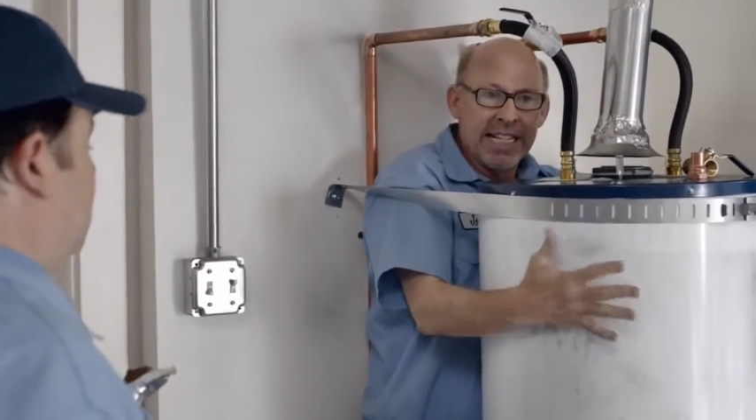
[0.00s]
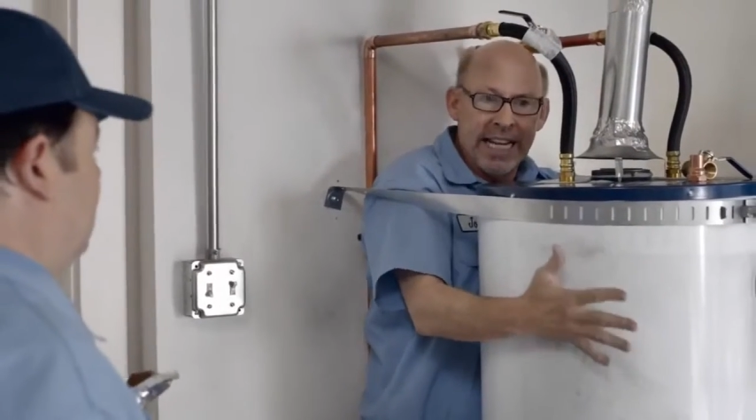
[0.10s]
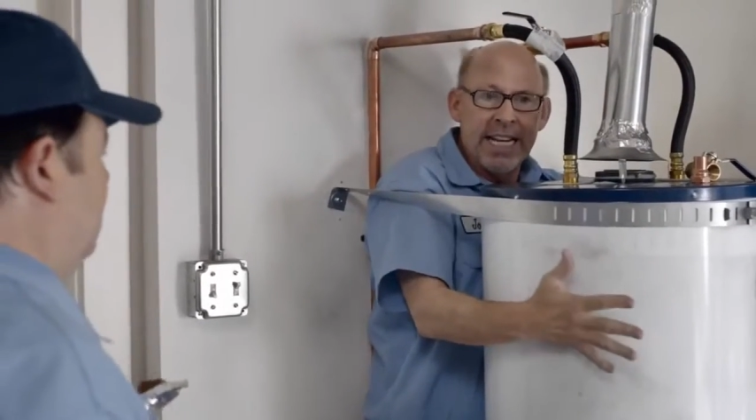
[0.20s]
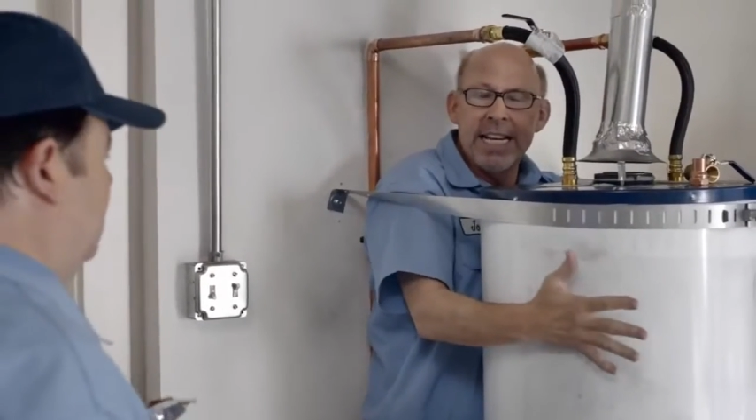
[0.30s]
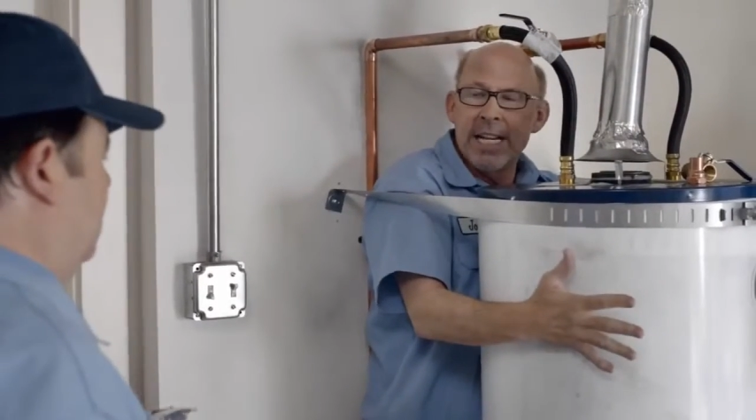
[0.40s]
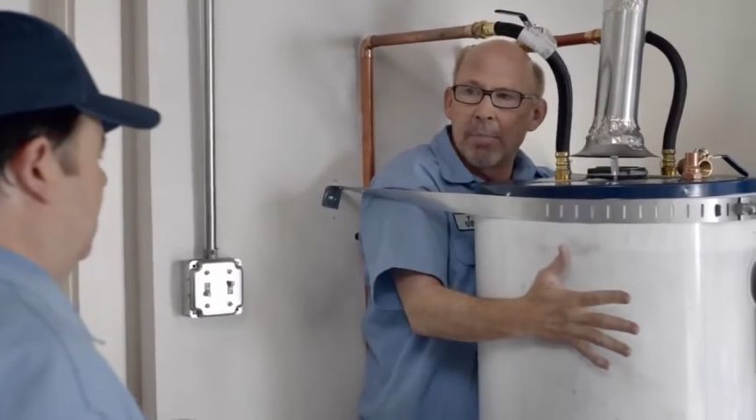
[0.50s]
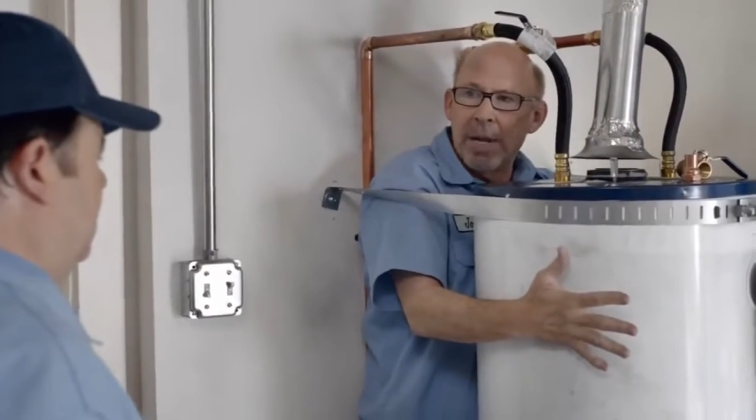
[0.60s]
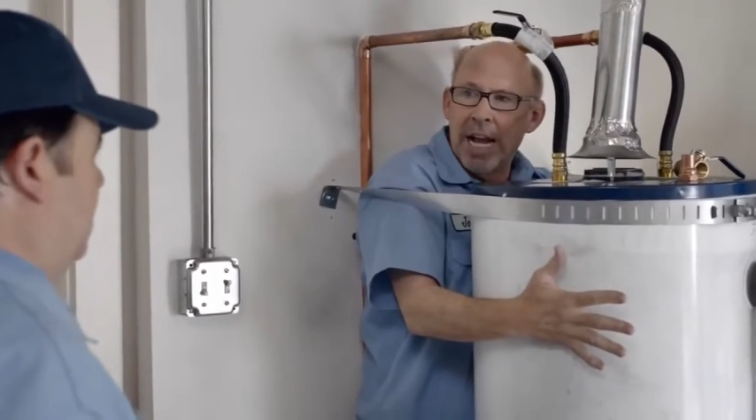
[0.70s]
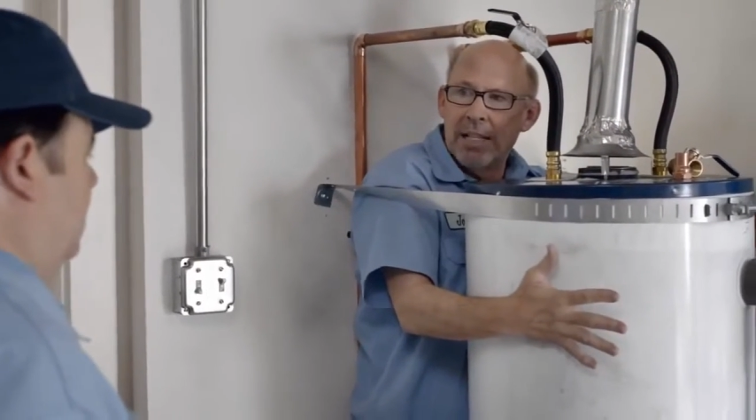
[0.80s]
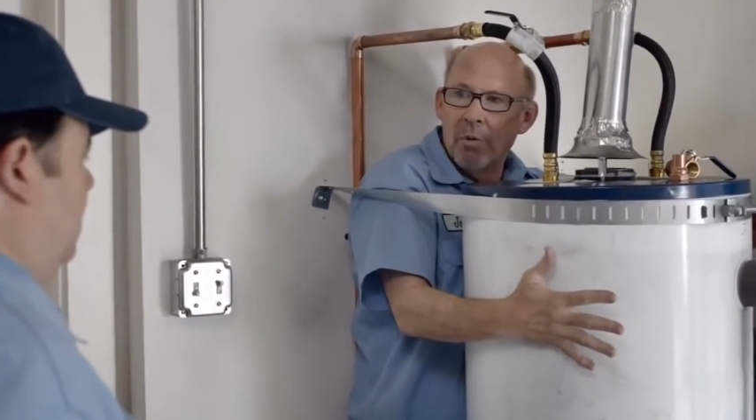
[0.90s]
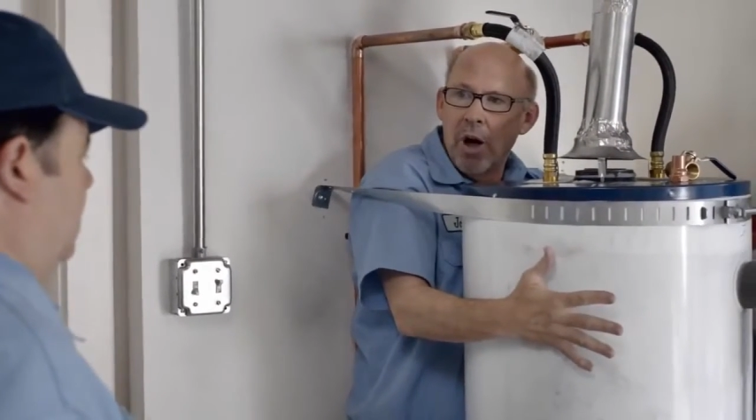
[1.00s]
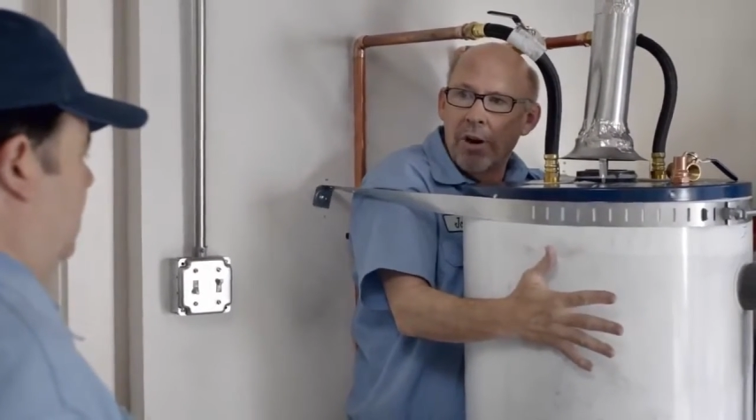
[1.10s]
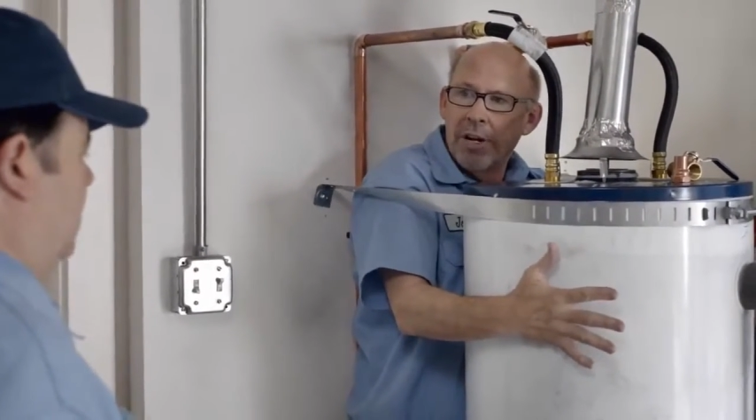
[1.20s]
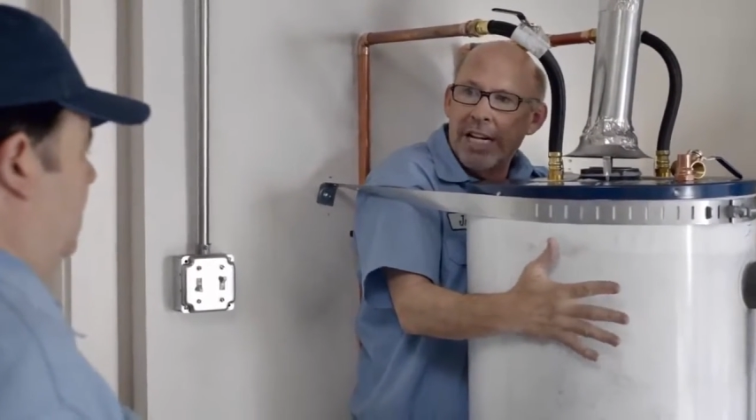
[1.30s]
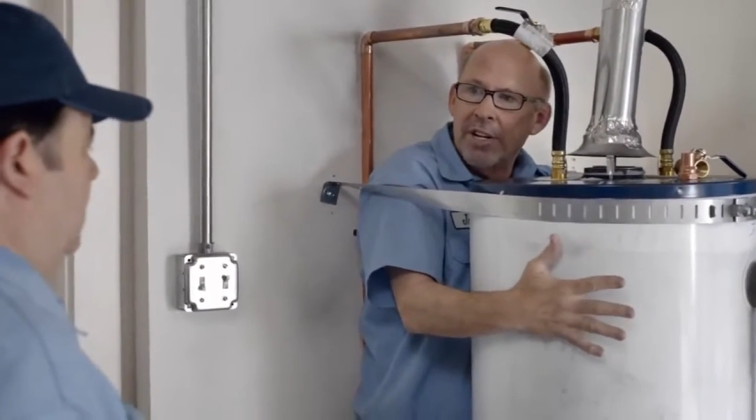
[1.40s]
get in here behind the
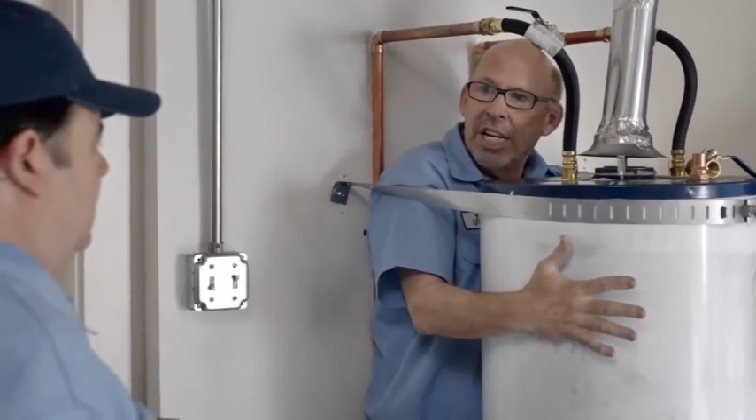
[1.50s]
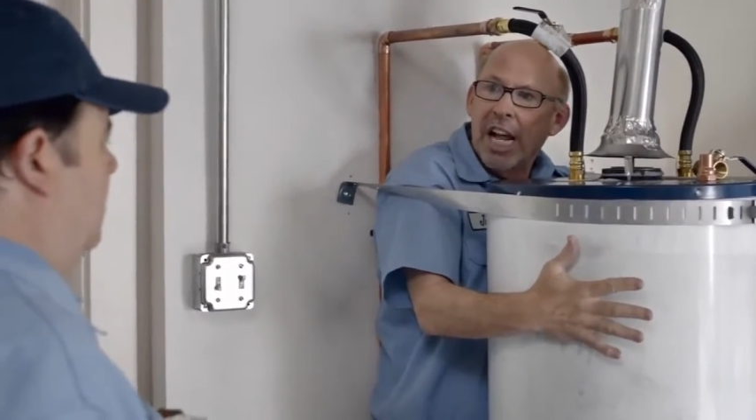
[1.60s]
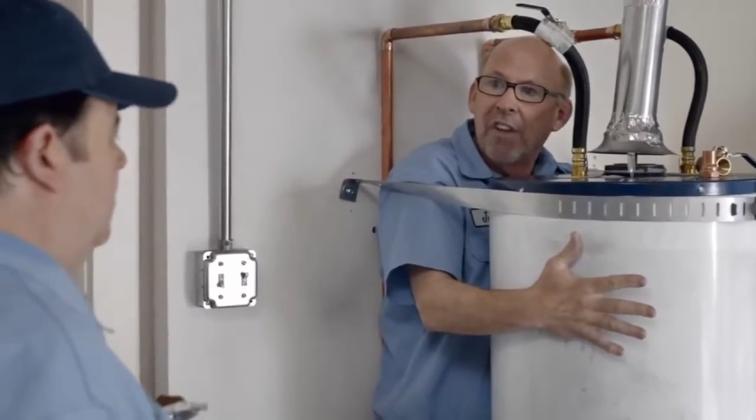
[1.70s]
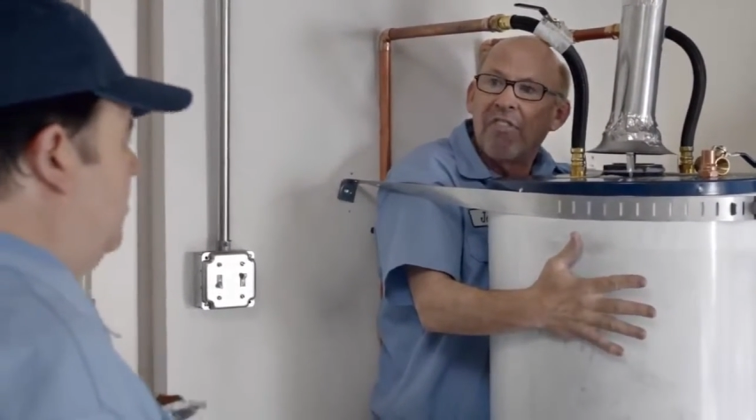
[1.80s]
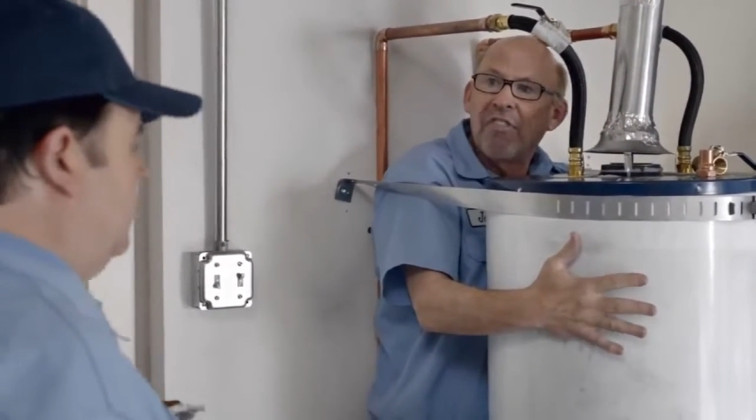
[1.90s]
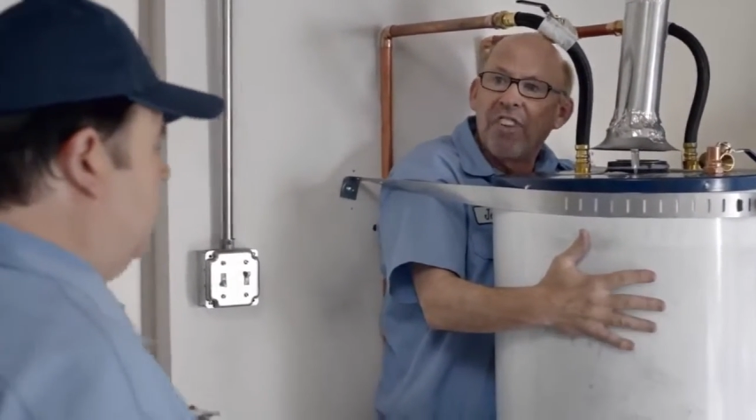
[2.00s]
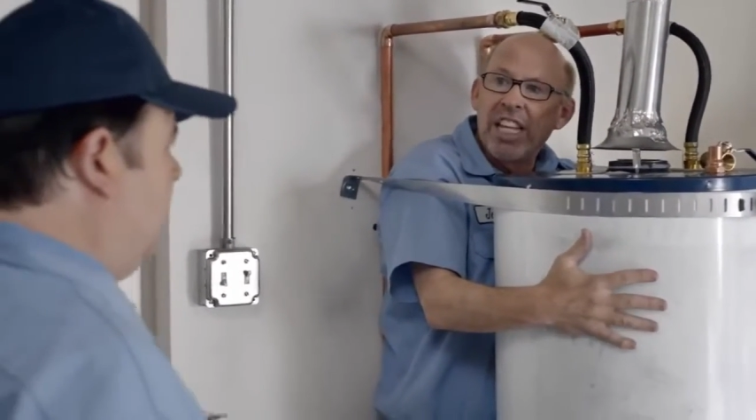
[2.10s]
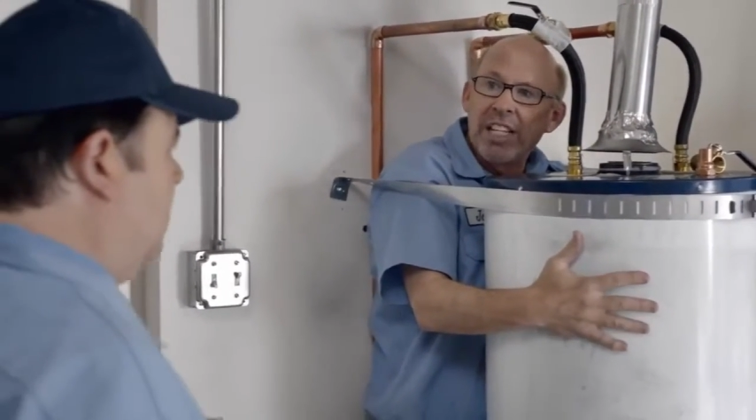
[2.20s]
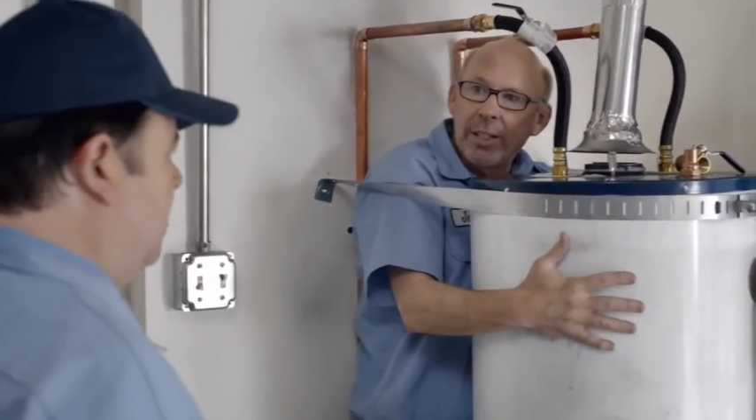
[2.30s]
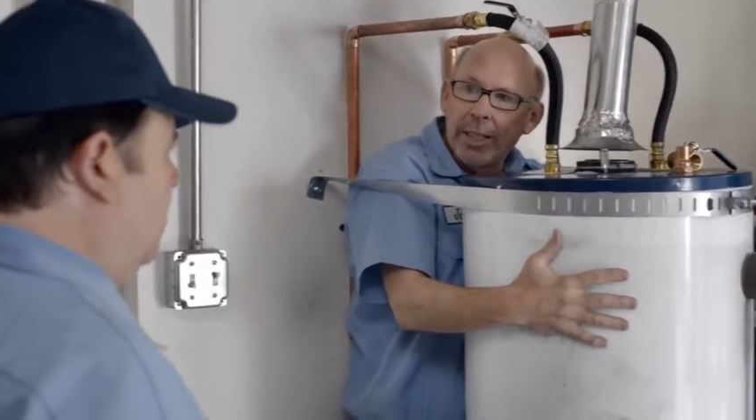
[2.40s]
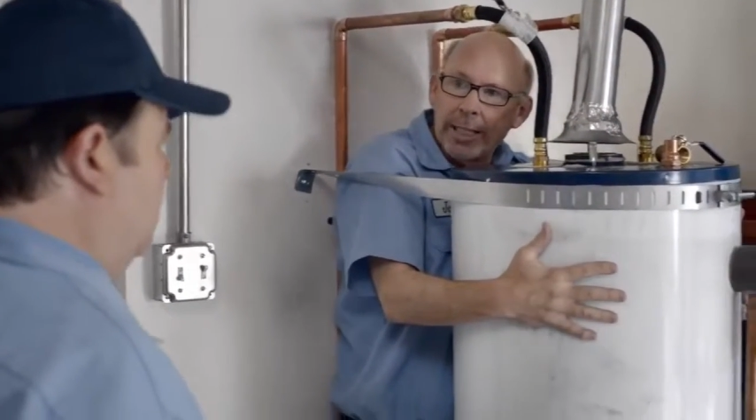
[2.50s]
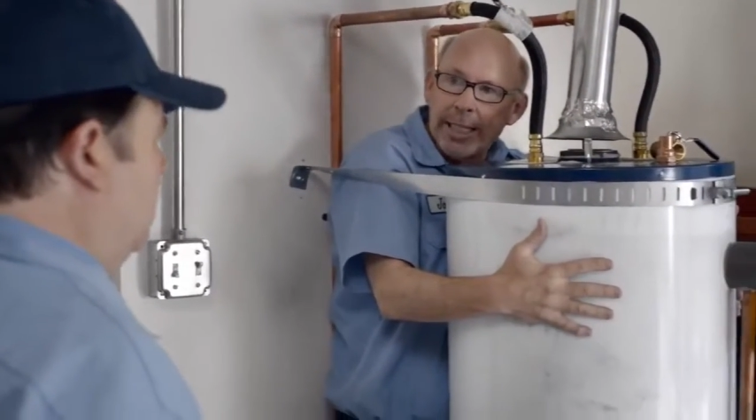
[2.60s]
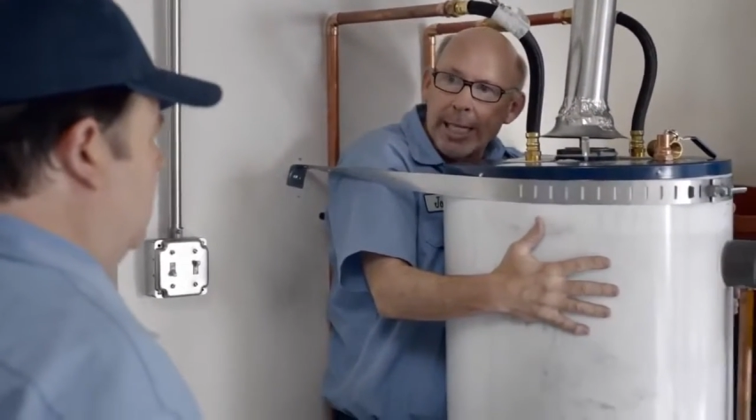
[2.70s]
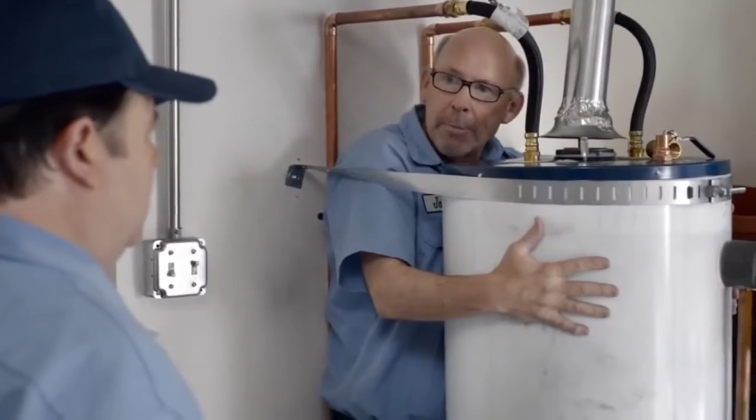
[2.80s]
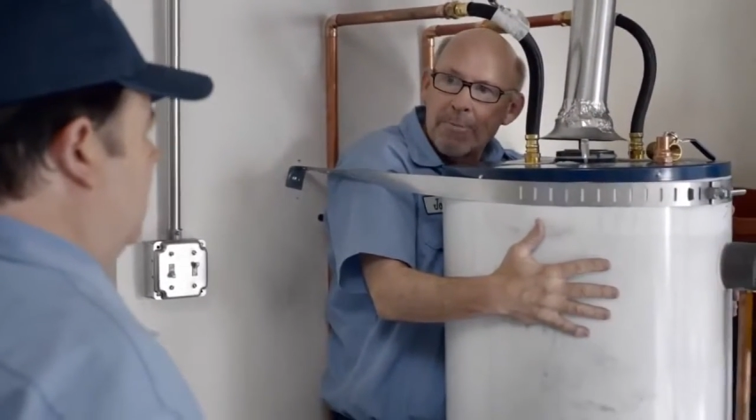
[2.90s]
water heater and you gotta feel the leak.